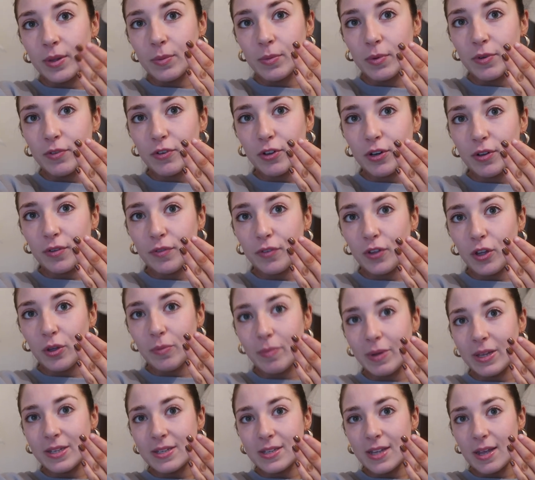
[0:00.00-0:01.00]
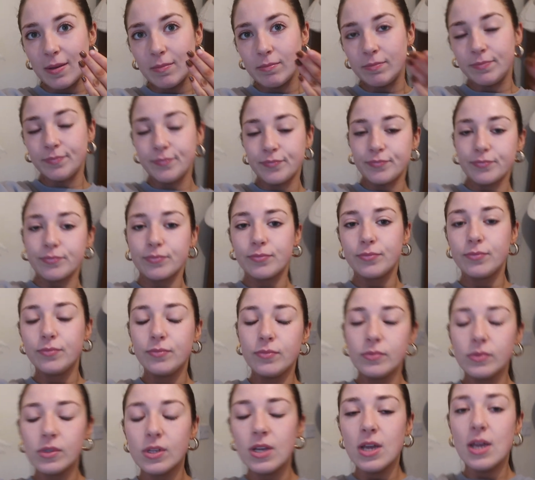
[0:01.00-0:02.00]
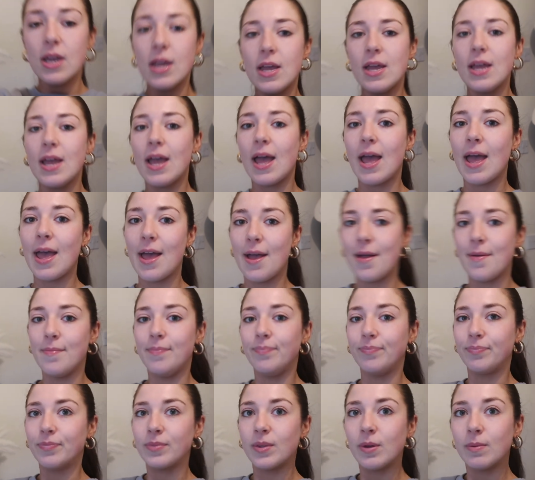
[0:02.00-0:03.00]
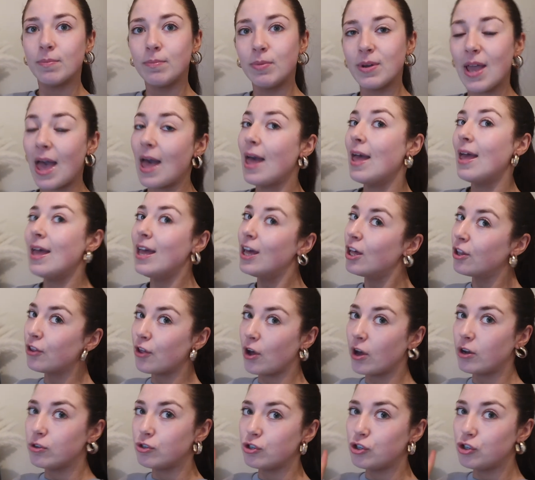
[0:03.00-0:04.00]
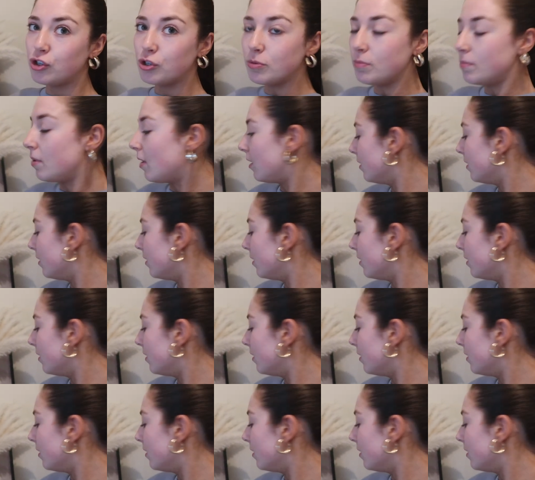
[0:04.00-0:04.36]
We've got a few missing. But yeah, thought I would just jump